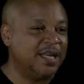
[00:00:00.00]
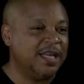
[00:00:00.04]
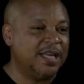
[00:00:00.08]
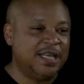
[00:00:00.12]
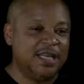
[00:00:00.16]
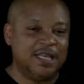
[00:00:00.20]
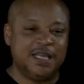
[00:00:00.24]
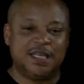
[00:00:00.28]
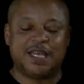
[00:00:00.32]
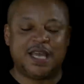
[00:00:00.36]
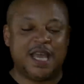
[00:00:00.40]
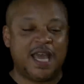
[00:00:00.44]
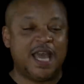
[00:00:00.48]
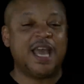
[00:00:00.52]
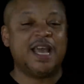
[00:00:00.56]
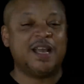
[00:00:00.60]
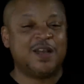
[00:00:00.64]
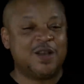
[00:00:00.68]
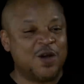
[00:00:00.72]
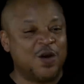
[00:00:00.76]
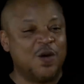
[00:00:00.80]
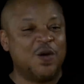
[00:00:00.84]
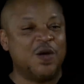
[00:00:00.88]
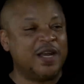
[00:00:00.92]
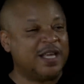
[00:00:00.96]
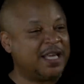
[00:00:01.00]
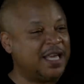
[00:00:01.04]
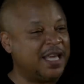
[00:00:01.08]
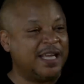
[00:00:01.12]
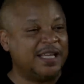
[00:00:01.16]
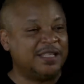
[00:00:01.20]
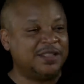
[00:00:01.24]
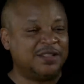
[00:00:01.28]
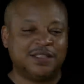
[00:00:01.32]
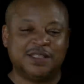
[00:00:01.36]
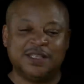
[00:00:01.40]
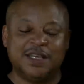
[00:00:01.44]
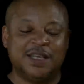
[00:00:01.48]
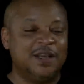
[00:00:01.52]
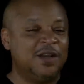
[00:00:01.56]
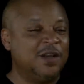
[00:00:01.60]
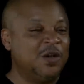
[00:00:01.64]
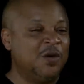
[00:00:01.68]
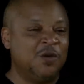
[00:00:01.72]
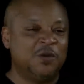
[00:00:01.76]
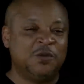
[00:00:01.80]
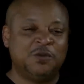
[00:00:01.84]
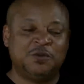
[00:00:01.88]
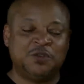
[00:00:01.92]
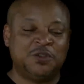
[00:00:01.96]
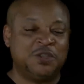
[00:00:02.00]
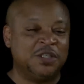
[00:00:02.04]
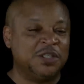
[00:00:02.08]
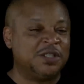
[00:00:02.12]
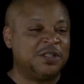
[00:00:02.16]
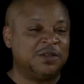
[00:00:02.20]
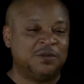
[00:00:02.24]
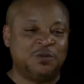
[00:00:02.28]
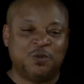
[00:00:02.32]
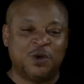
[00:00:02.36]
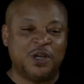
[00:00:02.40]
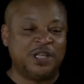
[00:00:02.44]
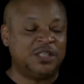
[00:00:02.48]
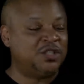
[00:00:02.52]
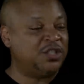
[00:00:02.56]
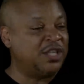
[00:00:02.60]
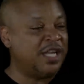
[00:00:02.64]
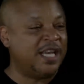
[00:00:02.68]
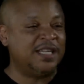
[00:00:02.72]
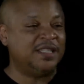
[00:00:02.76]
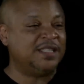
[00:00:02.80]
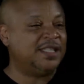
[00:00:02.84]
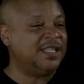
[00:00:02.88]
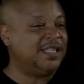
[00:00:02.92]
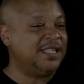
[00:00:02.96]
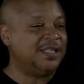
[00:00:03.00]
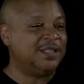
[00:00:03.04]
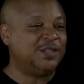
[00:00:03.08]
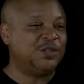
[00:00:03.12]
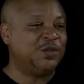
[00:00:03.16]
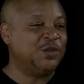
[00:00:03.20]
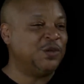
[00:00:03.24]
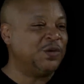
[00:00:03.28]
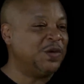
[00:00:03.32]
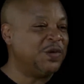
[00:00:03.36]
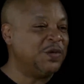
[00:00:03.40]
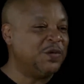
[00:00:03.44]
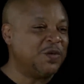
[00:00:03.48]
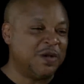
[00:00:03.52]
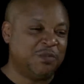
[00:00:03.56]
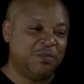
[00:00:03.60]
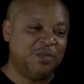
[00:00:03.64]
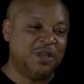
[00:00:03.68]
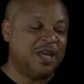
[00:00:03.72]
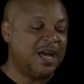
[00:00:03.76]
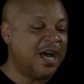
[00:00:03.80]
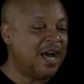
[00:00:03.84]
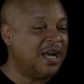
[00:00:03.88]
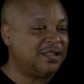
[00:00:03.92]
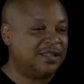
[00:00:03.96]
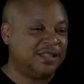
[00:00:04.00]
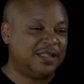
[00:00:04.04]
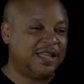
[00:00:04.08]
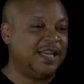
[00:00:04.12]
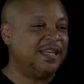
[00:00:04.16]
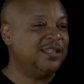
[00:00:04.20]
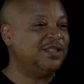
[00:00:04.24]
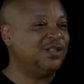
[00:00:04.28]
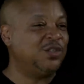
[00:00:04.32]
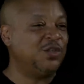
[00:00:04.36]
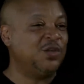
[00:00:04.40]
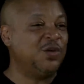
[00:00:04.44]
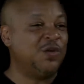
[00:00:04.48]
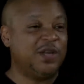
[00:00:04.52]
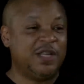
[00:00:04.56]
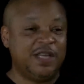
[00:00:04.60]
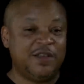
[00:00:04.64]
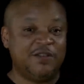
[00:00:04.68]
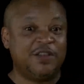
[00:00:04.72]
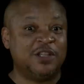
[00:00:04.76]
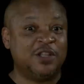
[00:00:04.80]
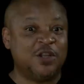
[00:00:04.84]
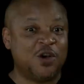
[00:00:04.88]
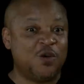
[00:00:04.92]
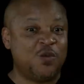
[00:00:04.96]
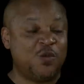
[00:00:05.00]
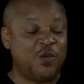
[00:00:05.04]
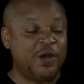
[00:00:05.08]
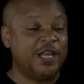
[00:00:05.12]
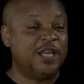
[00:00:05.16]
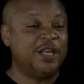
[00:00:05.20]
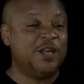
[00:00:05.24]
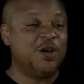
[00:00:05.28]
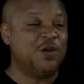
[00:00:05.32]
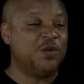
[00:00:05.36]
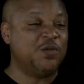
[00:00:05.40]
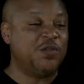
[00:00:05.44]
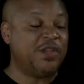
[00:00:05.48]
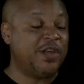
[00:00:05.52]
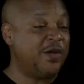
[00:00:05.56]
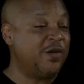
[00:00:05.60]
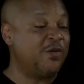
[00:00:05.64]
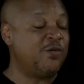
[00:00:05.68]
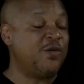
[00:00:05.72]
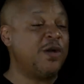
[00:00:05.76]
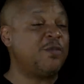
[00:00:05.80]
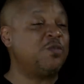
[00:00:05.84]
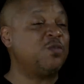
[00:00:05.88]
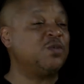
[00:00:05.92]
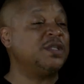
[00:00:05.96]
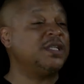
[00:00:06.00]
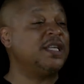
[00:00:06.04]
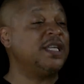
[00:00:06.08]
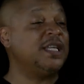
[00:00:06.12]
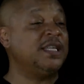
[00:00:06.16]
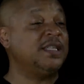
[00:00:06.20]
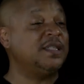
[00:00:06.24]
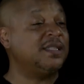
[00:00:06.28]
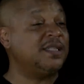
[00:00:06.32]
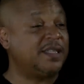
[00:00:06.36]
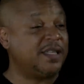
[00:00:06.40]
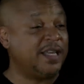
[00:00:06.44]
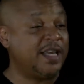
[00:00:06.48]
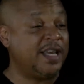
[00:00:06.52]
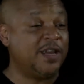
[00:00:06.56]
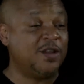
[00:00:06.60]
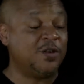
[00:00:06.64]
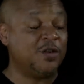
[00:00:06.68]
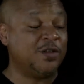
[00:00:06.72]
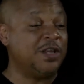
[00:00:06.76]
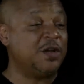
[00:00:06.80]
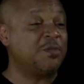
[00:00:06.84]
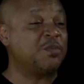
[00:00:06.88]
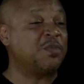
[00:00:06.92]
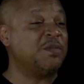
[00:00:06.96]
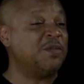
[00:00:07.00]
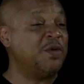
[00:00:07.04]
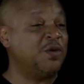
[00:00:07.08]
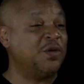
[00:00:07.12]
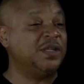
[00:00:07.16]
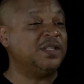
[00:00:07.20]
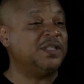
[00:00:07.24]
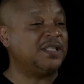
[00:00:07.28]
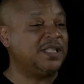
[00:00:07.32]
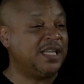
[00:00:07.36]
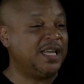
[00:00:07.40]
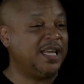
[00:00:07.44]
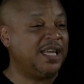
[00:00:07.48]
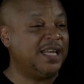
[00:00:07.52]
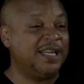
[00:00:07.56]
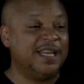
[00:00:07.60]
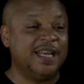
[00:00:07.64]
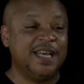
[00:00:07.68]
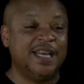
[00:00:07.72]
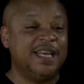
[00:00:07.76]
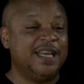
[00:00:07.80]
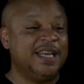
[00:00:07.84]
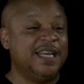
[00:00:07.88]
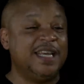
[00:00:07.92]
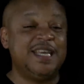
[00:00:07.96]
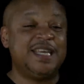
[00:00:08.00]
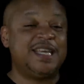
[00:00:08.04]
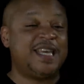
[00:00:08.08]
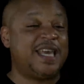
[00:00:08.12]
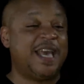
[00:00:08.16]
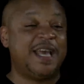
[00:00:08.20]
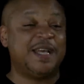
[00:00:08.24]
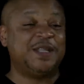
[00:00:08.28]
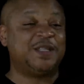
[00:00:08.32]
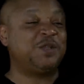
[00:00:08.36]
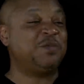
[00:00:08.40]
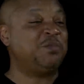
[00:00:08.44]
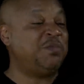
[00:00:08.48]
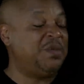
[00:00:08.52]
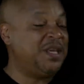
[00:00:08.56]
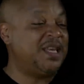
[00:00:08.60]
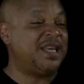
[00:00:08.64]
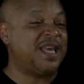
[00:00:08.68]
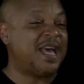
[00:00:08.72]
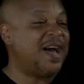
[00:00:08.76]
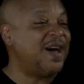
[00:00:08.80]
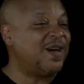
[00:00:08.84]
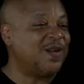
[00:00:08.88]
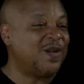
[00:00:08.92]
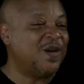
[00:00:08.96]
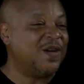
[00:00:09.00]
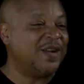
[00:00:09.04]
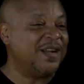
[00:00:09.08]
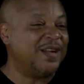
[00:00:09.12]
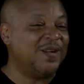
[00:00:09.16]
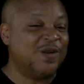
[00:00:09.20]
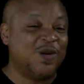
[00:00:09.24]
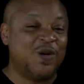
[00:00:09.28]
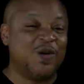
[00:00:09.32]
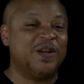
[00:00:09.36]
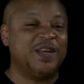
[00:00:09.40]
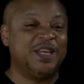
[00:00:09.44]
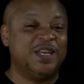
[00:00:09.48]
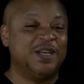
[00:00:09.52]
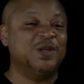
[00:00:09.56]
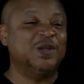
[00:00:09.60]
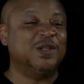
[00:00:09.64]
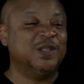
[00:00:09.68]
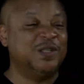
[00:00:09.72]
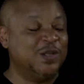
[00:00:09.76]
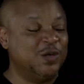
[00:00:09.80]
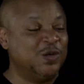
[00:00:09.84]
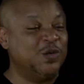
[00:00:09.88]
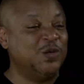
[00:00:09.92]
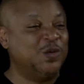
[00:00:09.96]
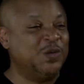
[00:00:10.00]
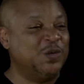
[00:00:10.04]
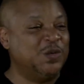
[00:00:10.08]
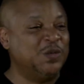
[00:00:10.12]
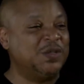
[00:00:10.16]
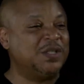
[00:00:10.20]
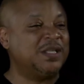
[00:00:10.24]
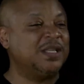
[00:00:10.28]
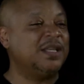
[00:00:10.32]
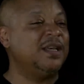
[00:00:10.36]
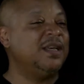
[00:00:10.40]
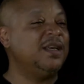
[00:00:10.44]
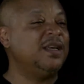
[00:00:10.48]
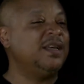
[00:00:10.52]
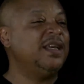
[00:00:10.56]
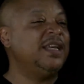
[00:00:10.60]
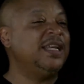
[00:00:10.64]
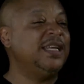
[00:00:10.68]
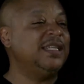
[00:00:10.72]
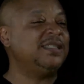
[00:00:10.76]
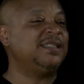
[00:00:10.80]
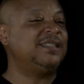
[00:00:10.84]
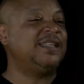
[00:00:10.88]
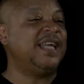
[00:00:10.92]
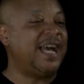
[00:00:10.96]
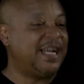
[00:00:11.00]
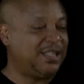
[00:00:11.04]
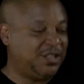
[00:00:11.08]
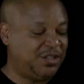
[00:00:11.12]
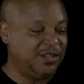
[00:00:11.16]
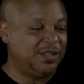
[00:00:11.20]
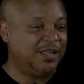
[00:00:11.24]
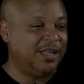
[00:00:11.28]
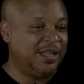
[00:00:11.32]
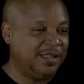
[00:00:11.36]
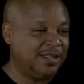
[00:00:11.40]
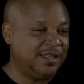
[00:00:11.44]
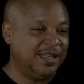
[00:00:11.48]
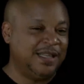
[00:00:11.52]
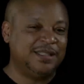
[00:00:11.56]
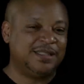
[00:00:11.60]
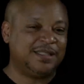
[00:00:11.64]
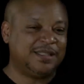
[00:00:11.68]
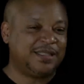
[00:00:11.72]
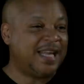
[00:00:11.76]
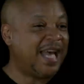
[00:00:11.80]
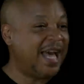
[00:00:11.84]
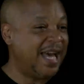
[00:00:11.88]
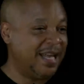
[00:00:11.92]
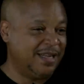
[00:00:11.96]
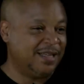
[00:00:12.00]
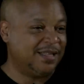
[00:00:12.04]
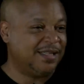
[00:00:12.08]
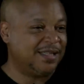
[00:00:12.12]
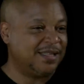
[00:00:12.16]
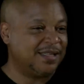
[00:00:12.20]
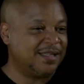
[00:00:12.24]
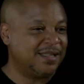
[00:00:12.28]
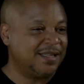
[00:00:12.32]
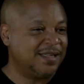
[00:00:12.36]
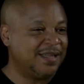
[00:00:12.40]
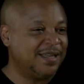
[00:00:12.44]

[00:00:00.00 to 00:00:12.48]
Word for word: He can't go against this, what Jay-Z's doing, what Beyonce's doing, even though we know they're representing sin or they're promoting sin, he can't speak out on it or he'll lose his, stat- his, his status.